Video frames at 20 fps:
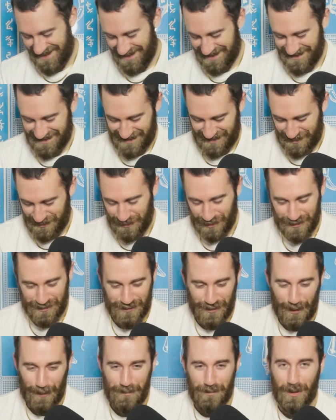It's just
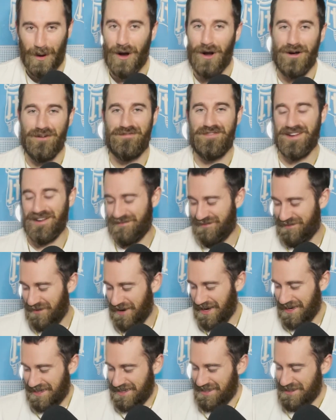a perfect
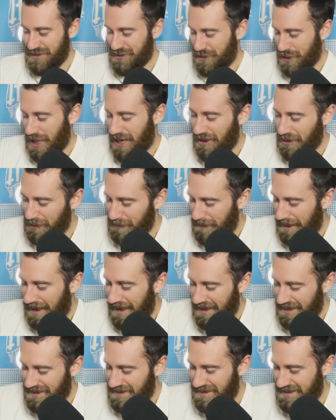fucking joke,
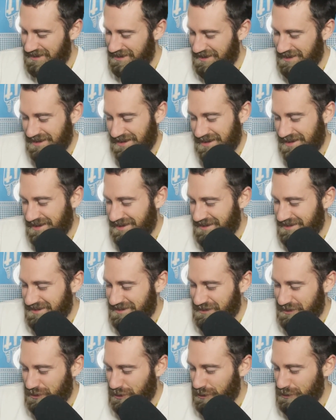man.
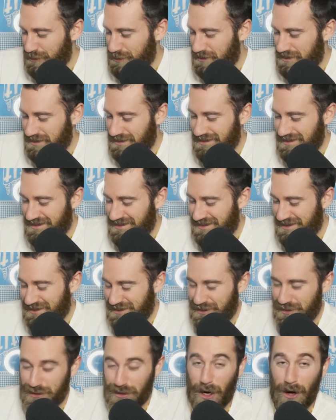Just
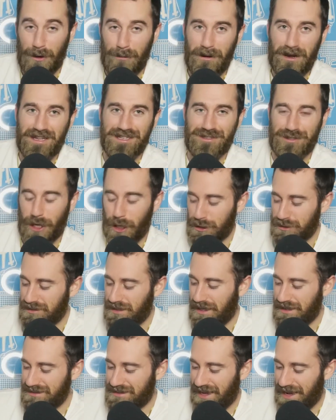so many jokes
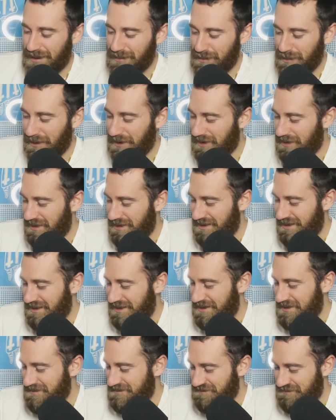like that, bro.
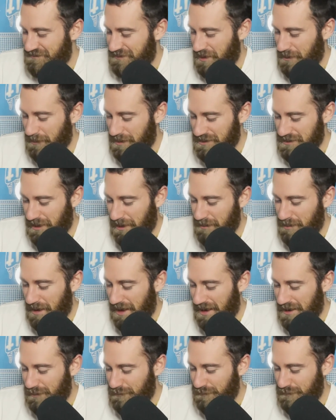When he's on
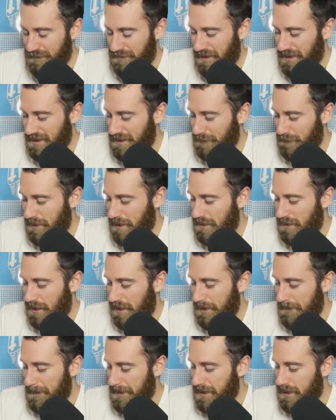panel fucking around.
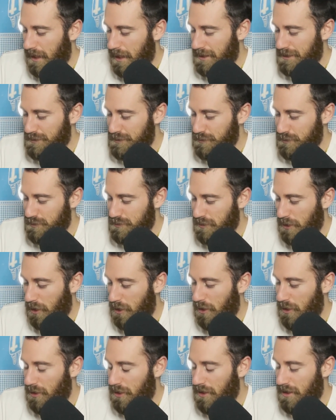I mean, I could do this
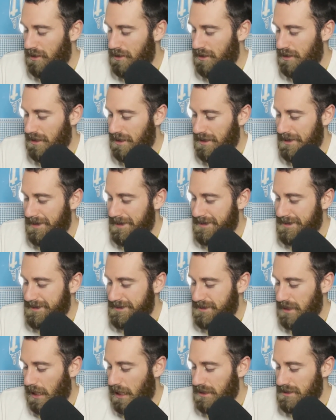all
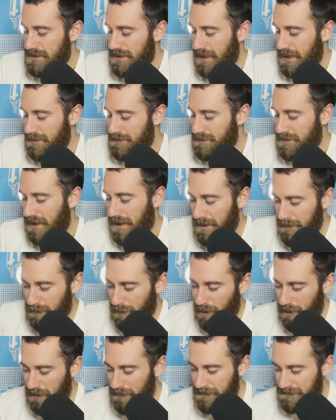goddamn day,
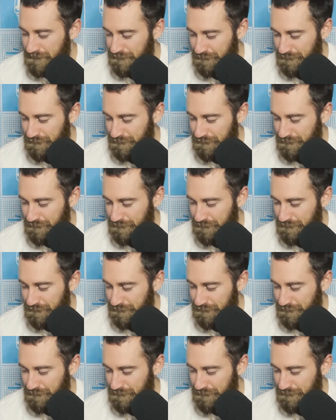bro.